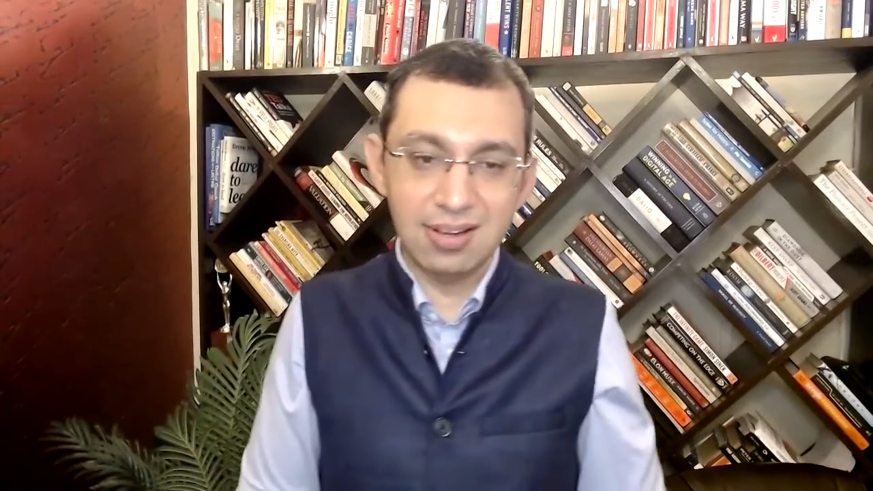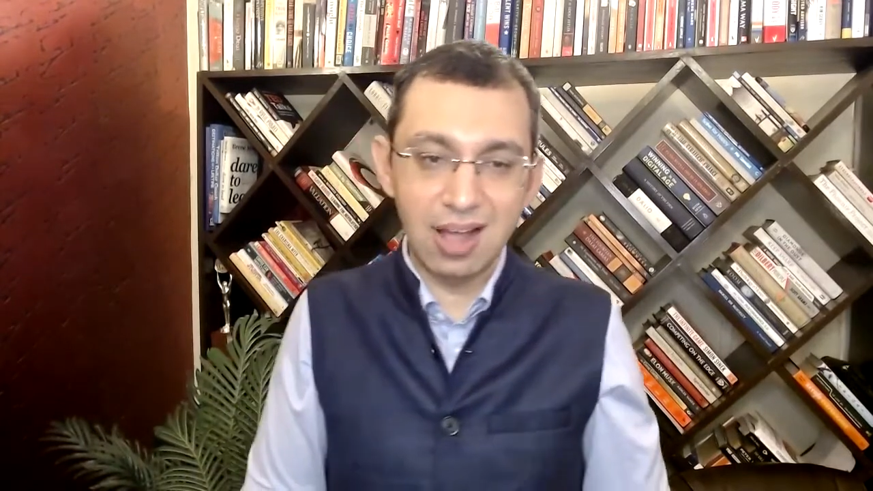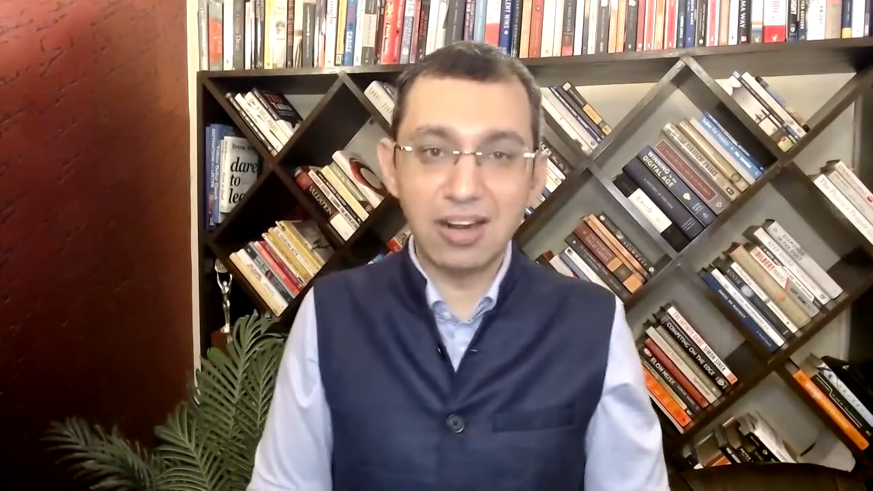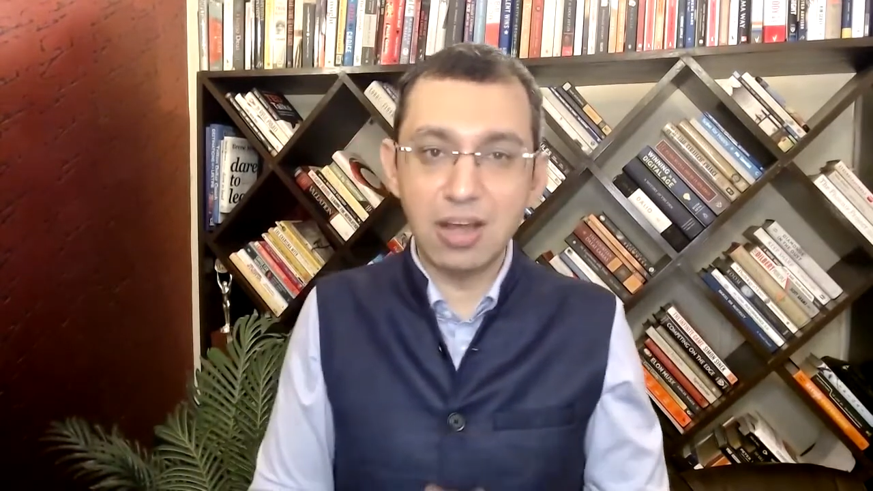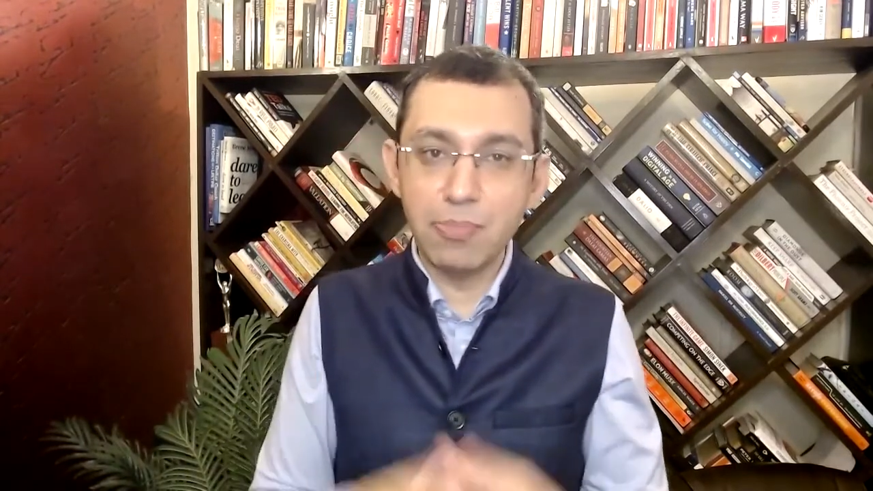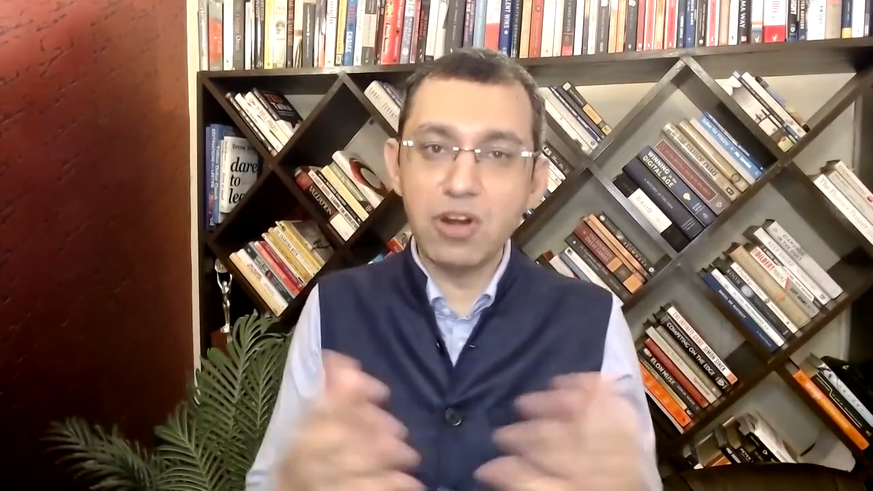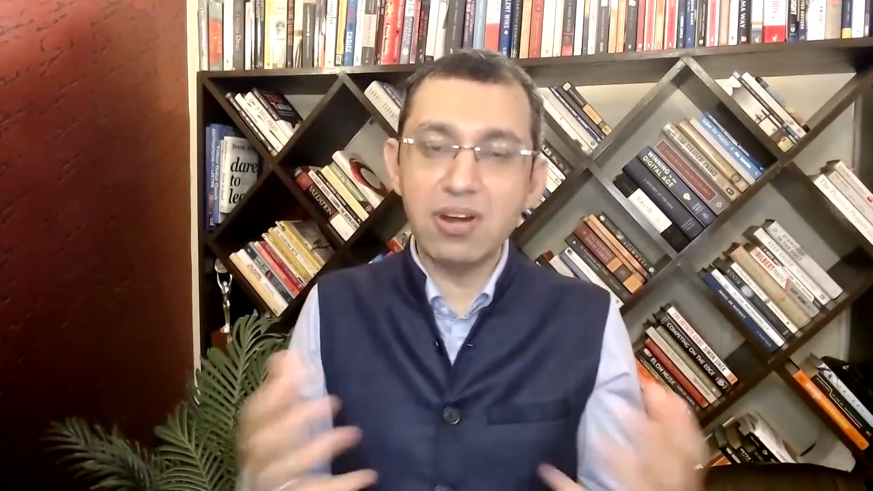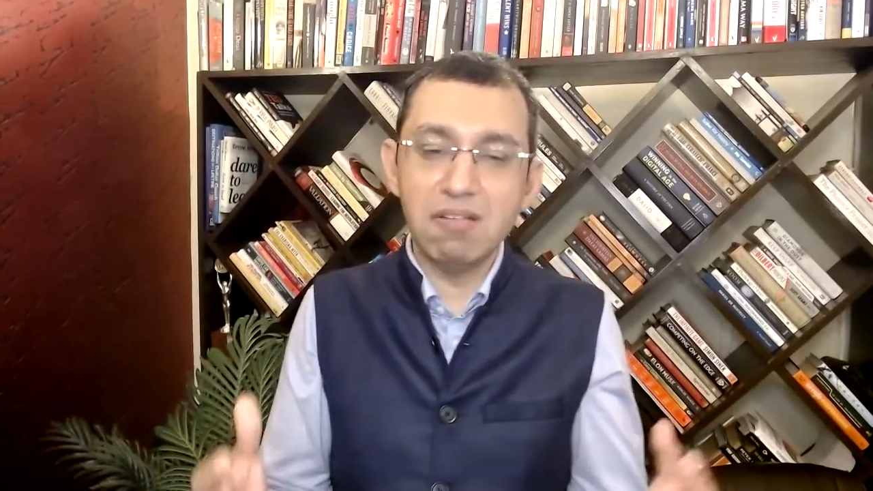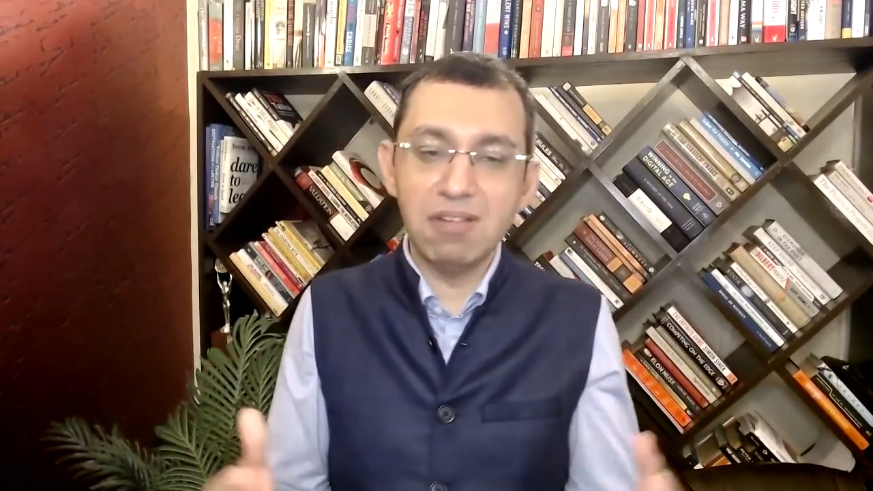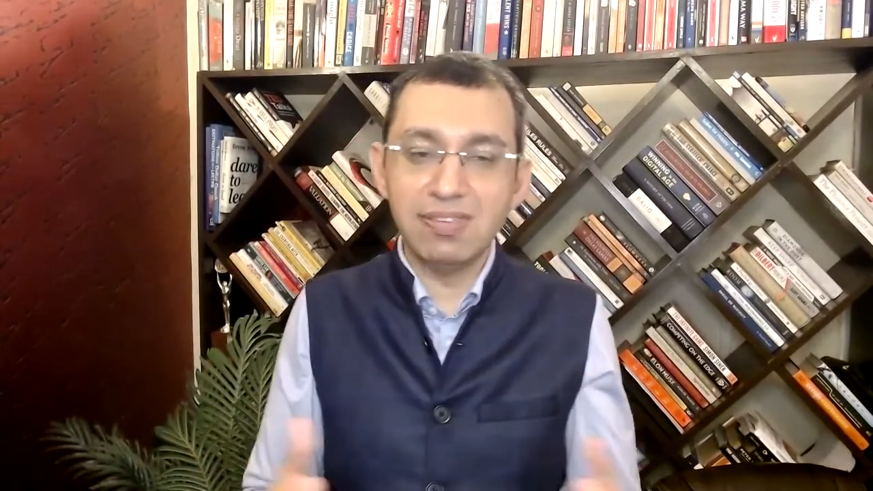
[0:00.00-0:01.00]
Our
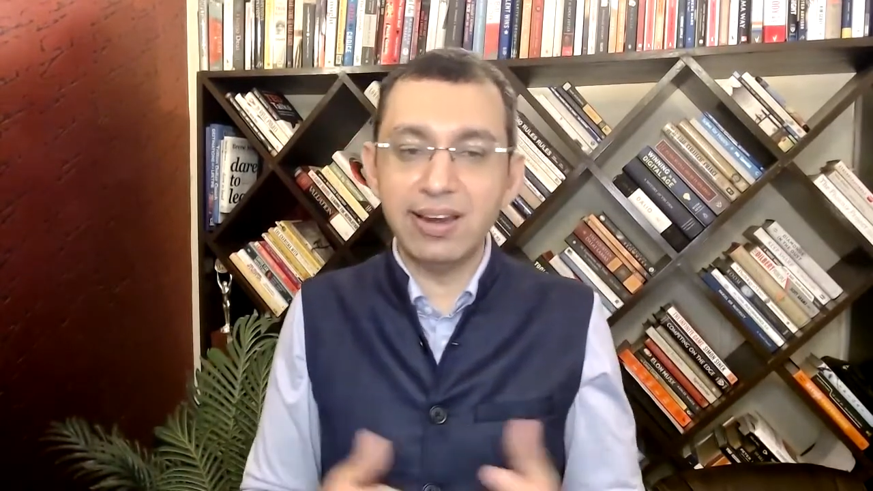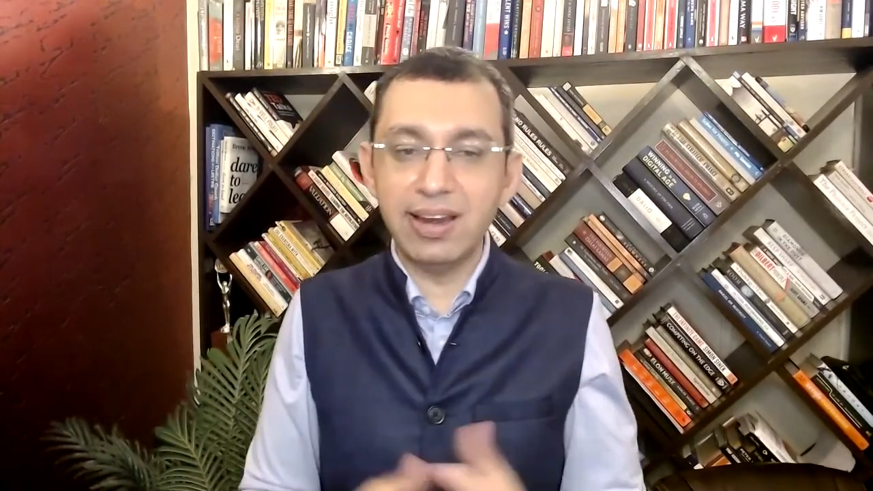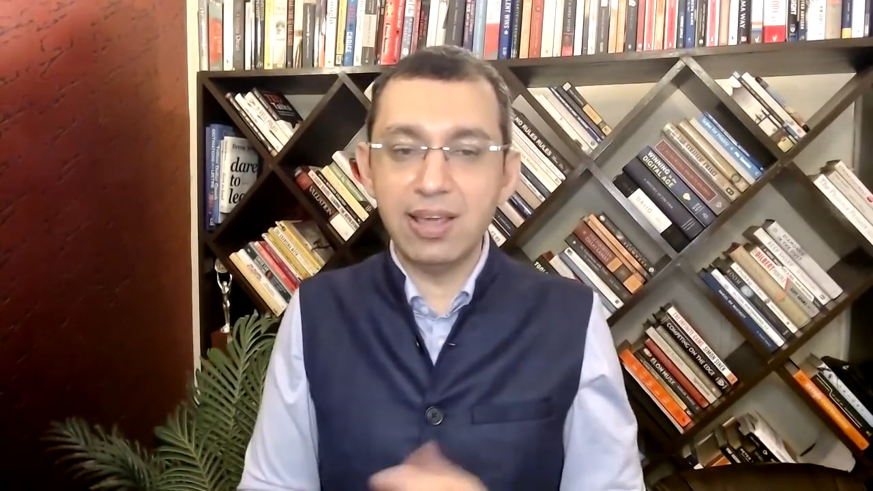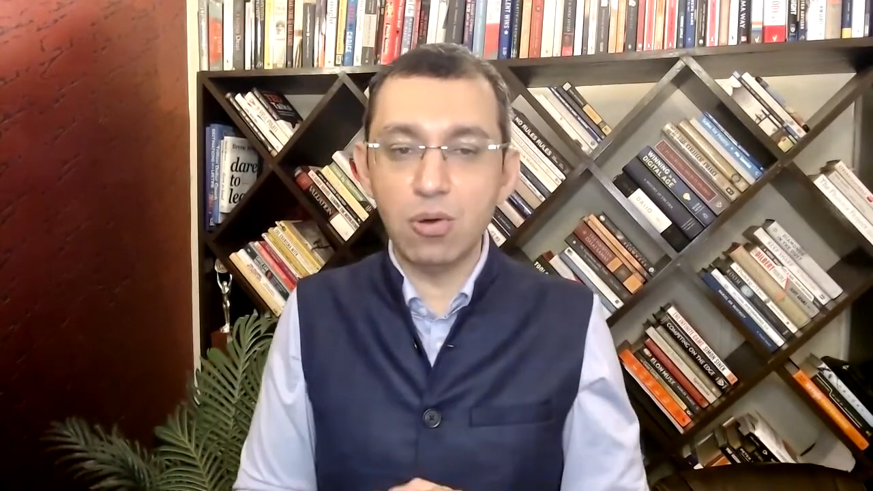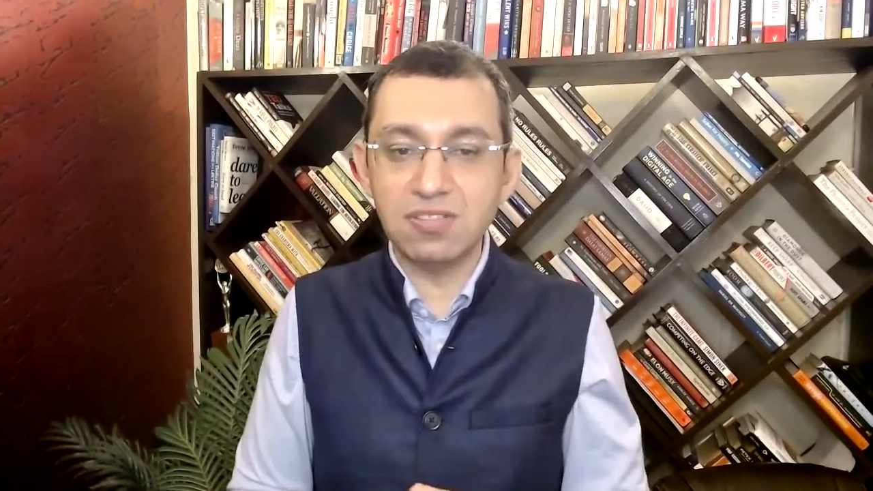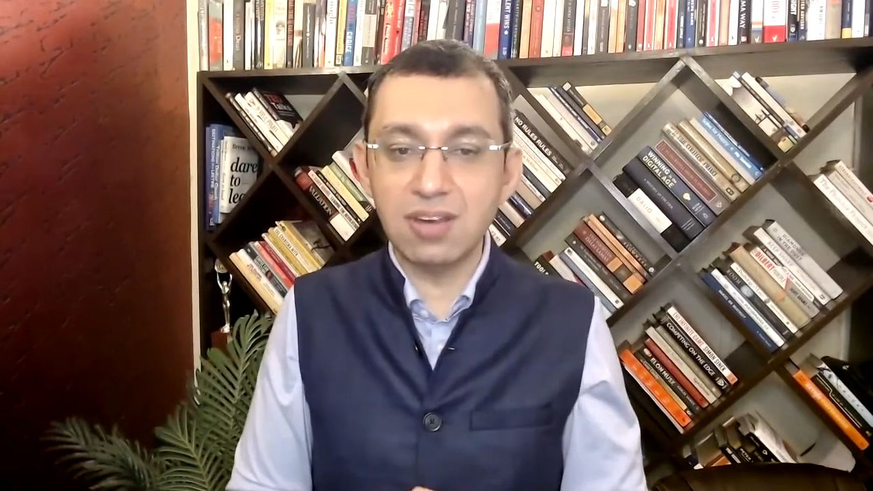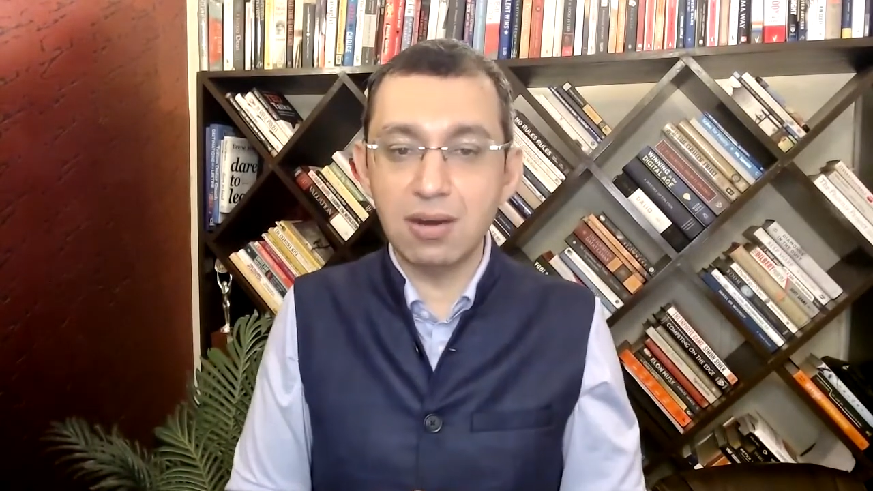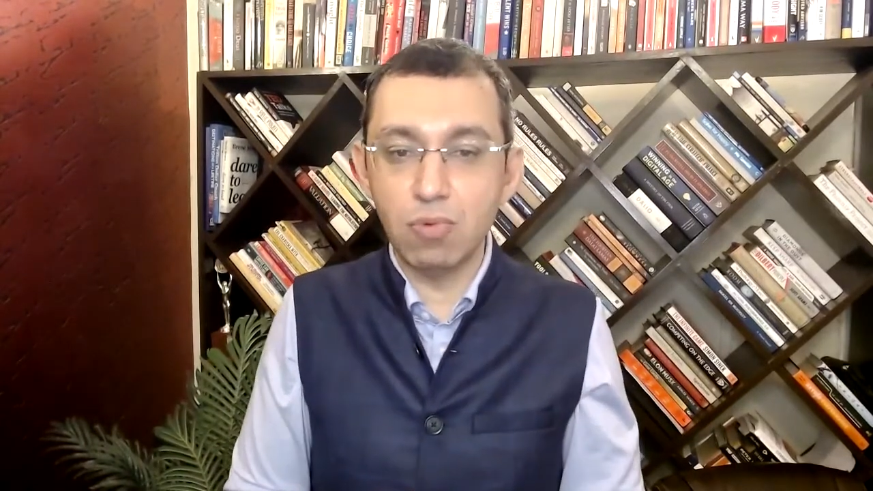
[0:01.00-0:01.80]
community recently hosted